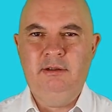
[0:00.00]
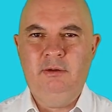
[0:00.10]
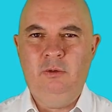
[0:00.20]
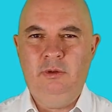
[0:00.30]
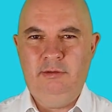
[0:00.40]

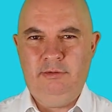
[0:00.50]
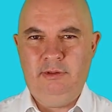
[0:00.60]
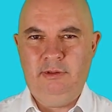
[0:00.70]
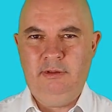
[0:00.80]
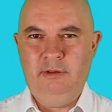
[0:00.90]
or
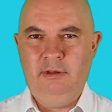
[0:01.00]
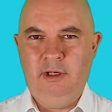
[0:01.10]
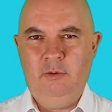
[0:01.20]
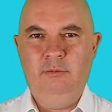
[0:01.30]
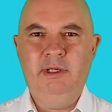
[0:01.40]
even
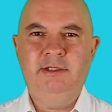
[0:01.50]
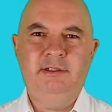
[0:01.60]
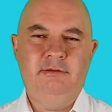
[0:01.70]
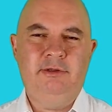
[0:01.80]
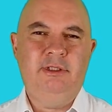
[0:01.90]
no
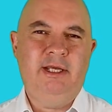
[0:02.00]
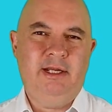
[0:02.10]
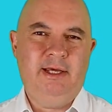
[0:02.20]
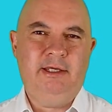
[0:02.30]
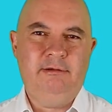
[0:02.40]
ability to feel
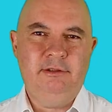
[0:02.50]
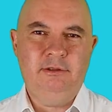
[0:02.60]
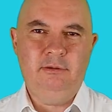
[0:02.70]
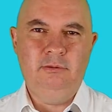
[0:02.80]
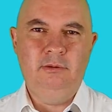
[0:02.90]
any anger
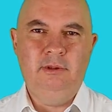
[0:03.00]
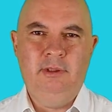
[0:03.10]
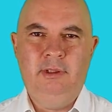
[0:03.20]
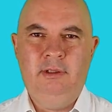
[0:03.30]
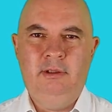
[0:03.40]
at all,
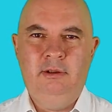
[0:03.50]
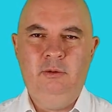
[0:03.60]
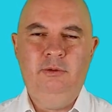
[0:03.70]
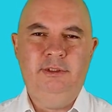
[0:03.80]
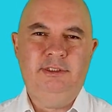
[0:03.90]

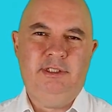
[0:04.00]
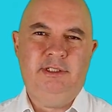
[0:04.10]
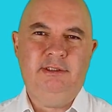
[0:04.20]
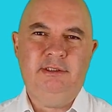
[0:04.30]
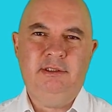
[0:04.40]
all these
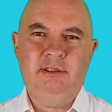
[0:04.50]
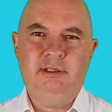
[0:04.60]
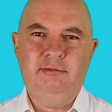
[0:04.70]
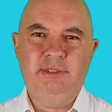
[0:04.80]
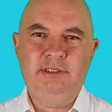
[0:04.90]
things
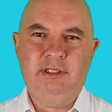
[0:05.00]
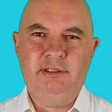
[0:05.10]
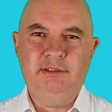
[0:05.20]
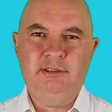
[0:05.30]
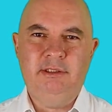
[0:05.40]
can be
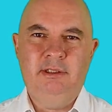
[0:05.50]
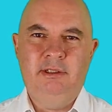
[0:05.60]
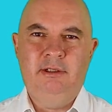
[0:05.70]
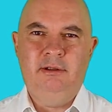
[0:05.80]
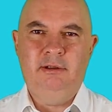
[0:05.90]
signs
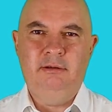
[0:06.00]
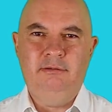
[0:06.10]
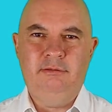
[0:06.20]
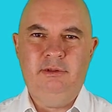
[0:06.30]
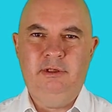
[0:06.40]

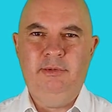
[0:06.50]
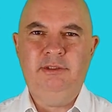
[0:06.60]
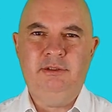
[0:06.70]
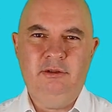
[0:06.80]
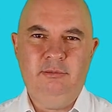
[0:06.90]
of
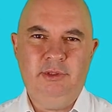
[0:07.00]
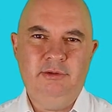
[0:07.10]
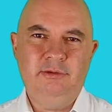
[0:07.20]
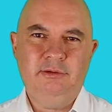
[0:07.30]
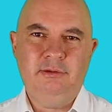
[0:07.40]
emotional abuse